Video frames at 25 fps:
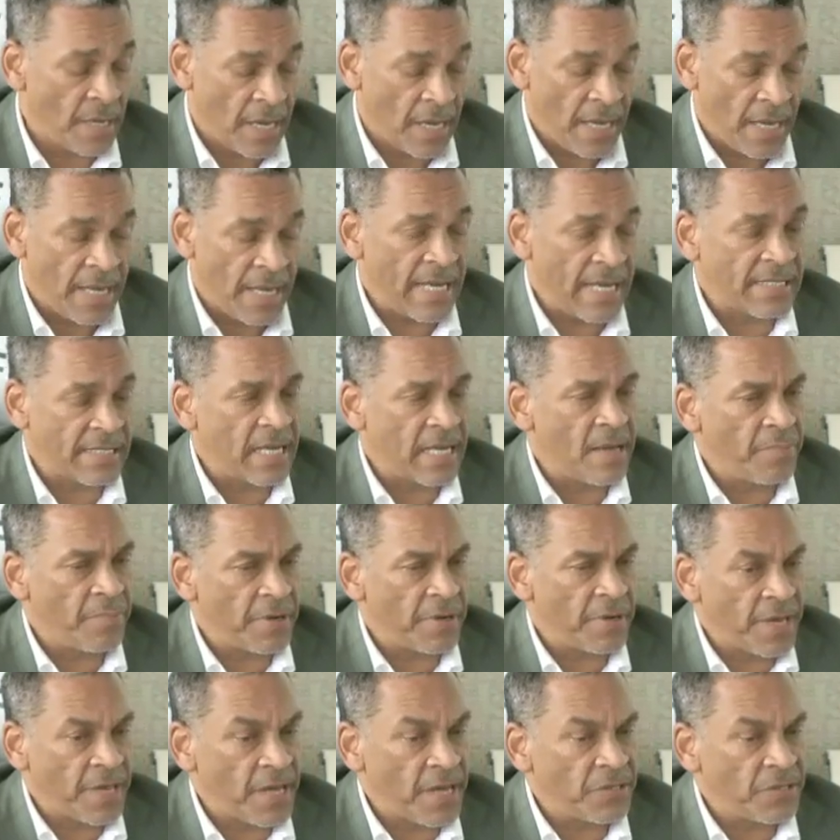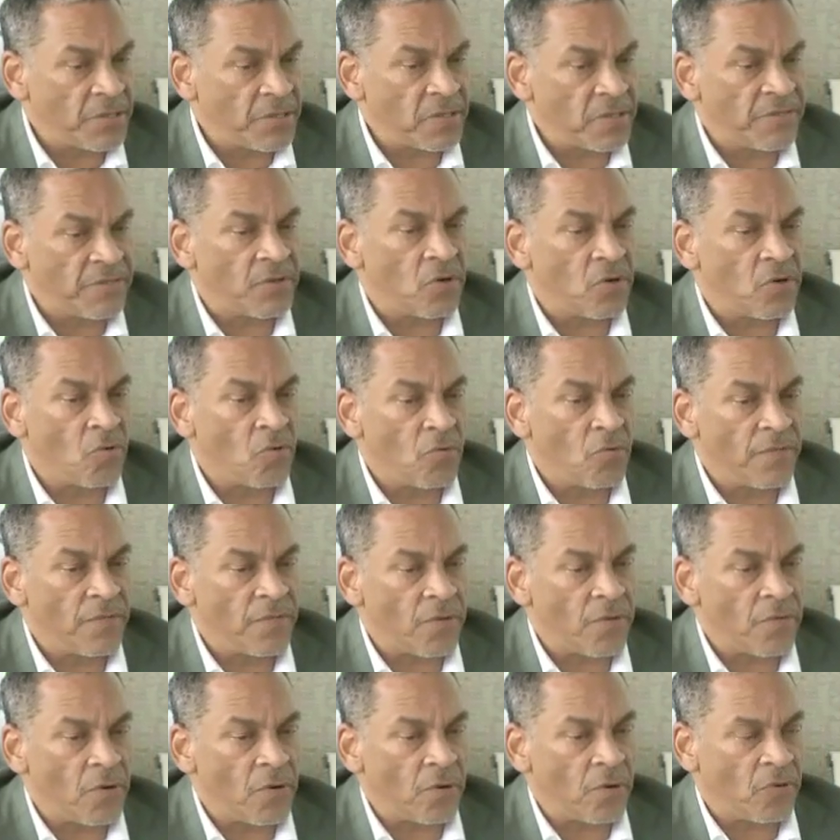It has implications for the
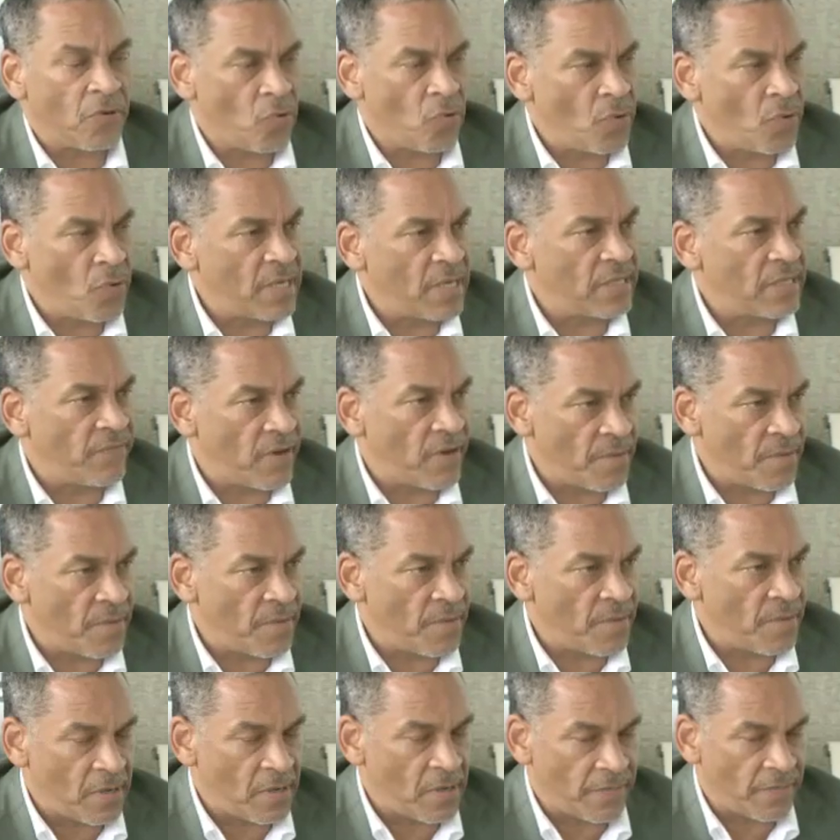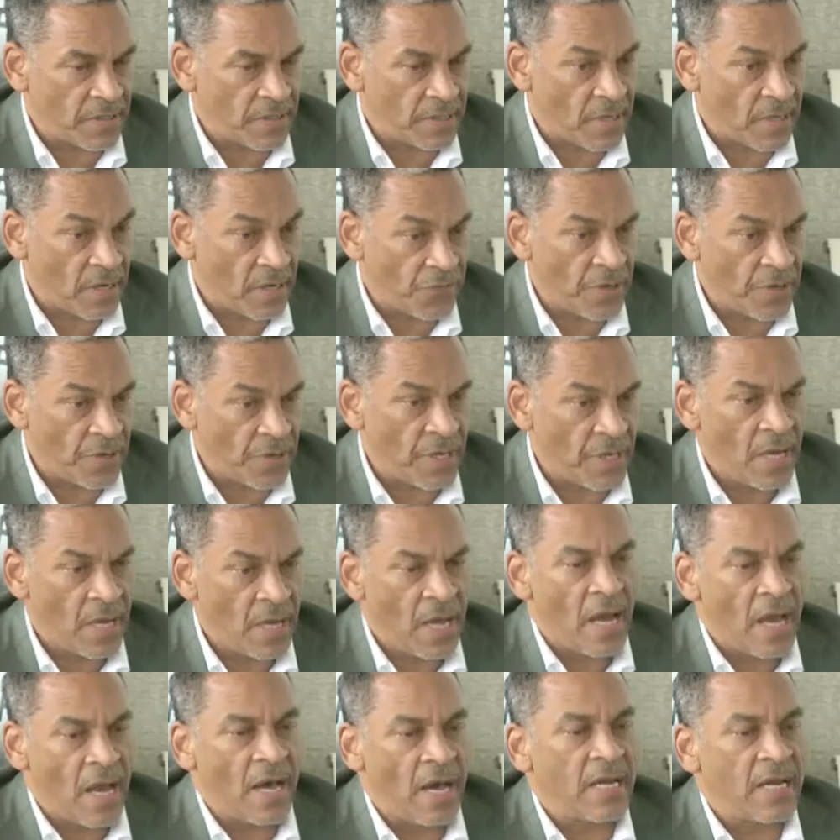overall growth and development of this country,
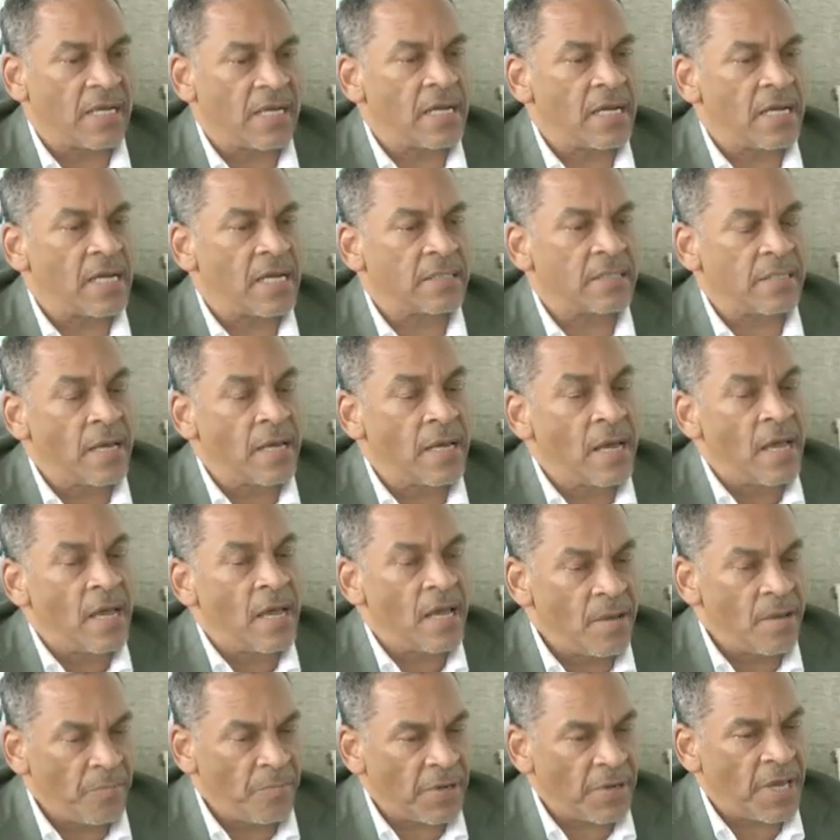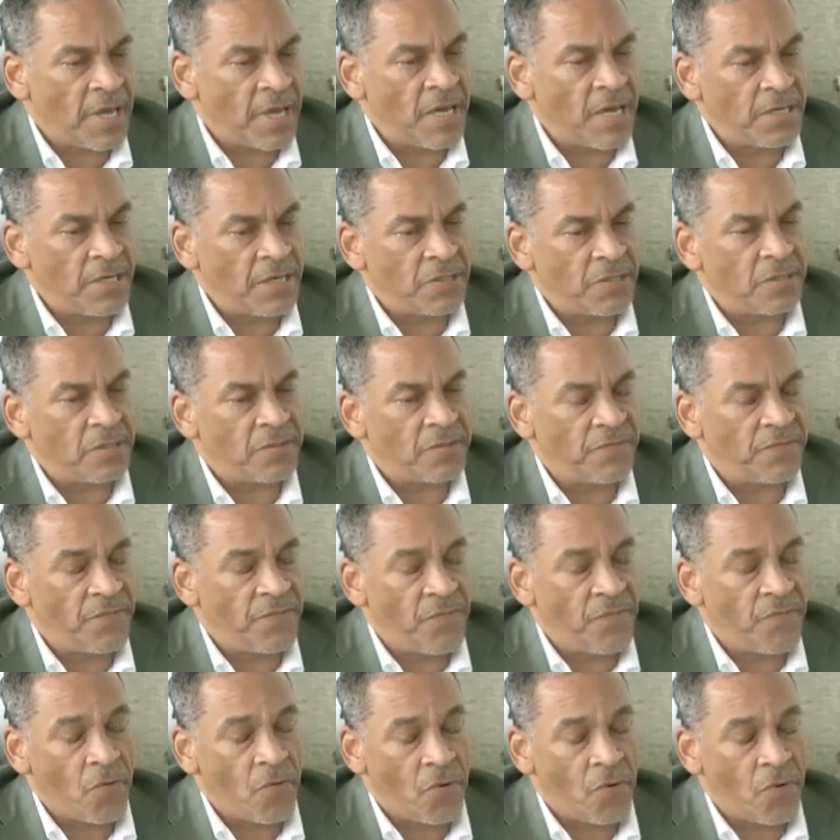and it has implications
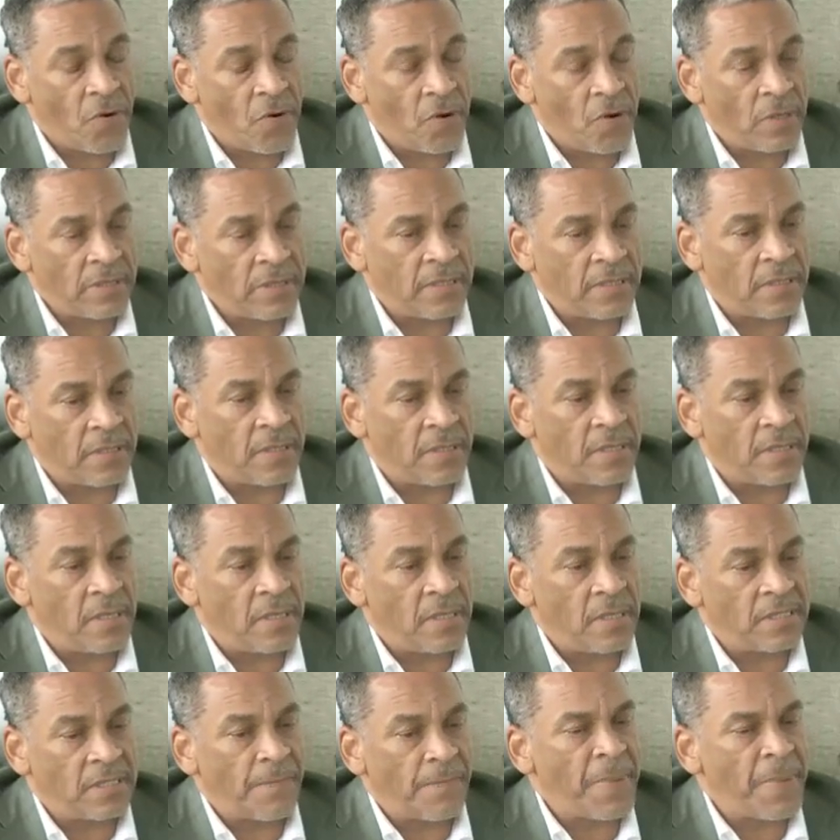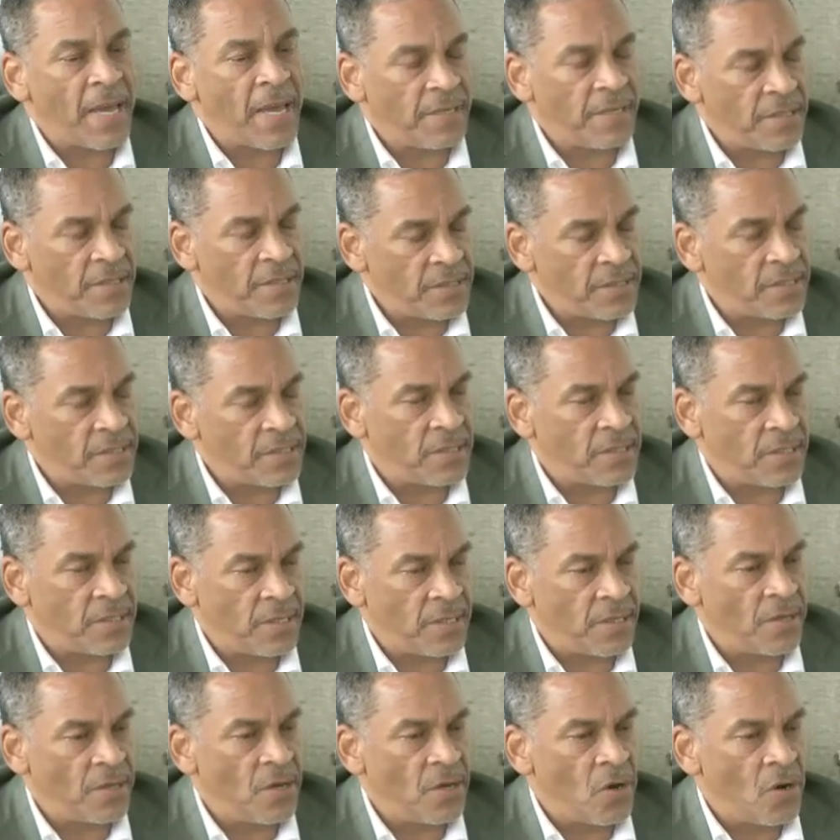for the
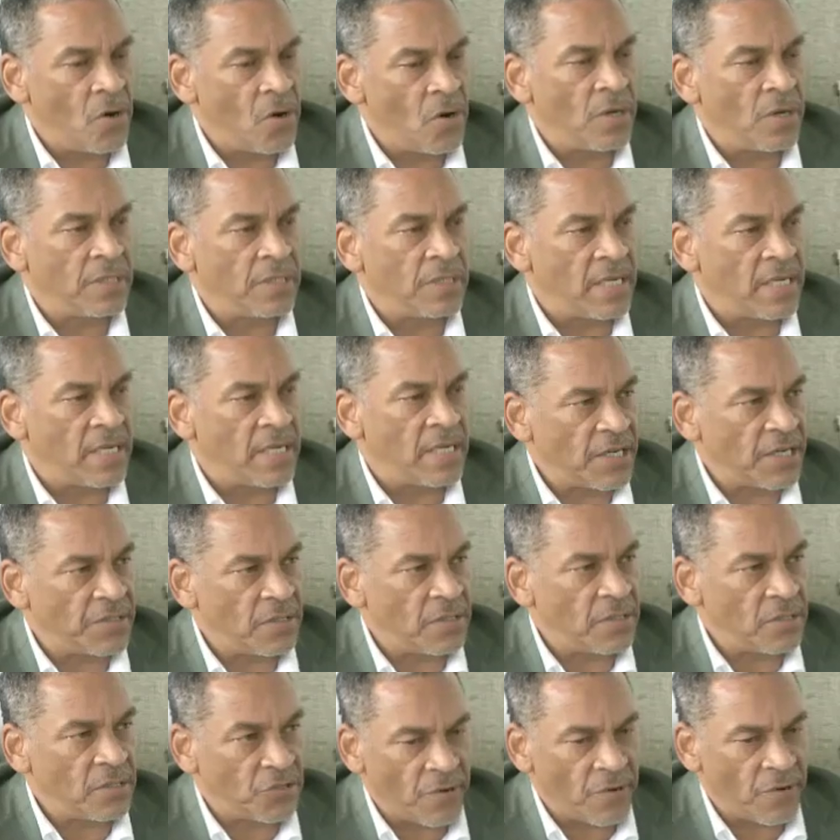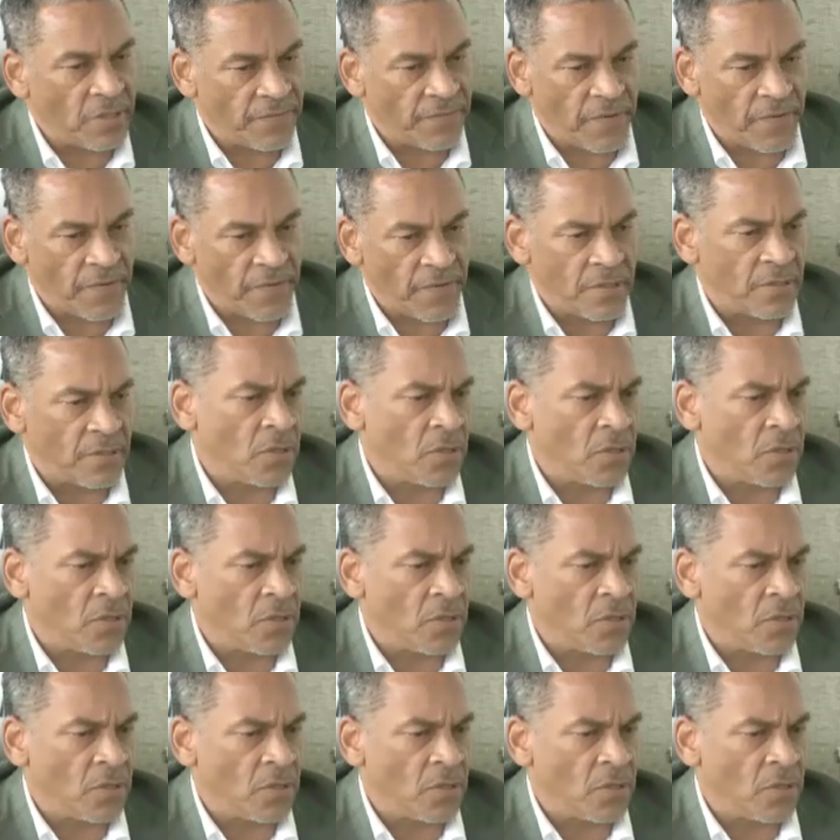dependency on the National Insurance Fund.